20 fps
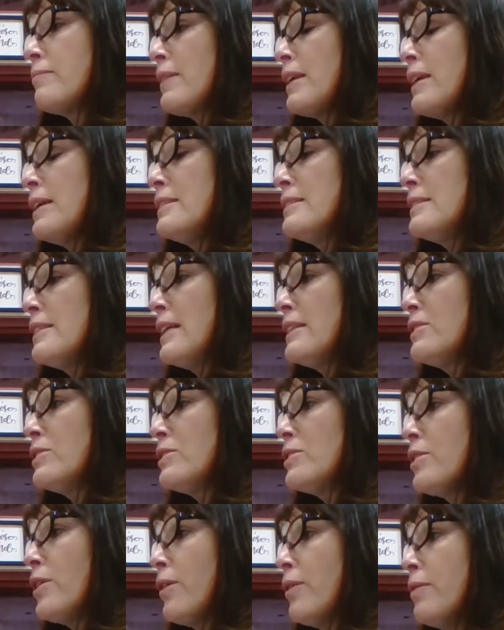Is that
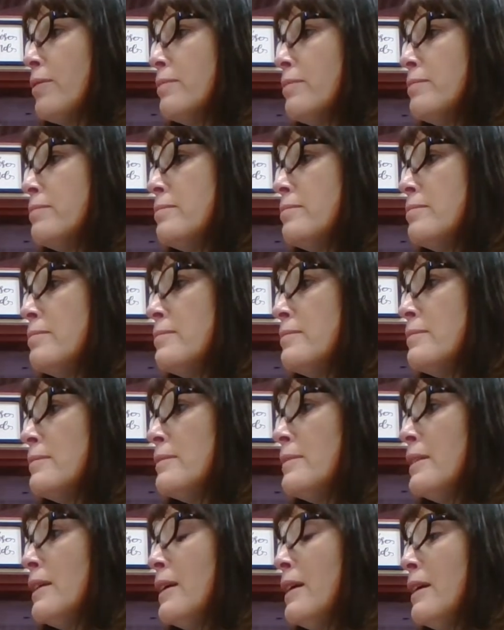so?
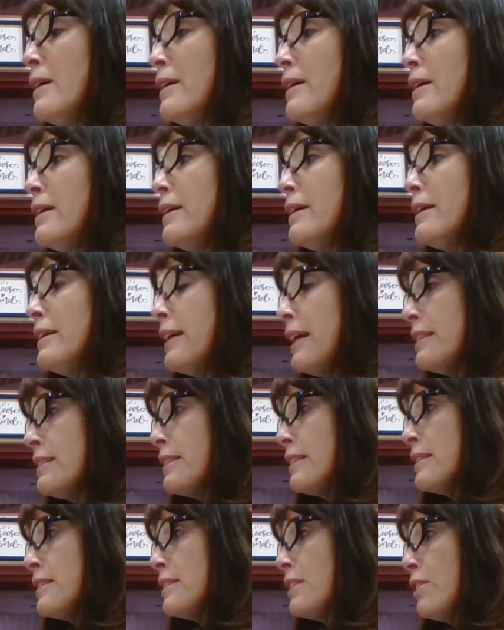Yes,
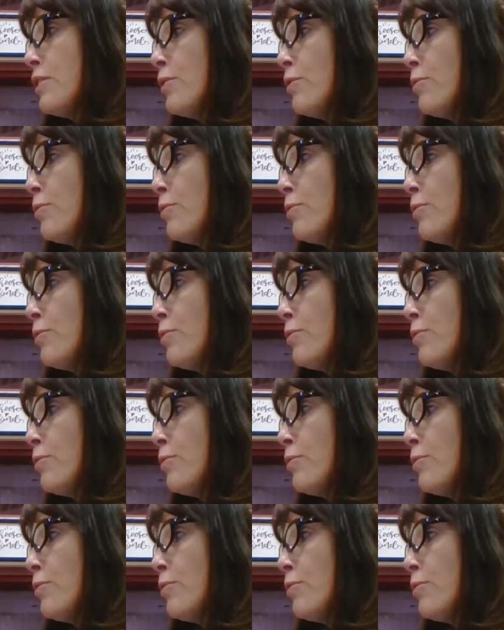continued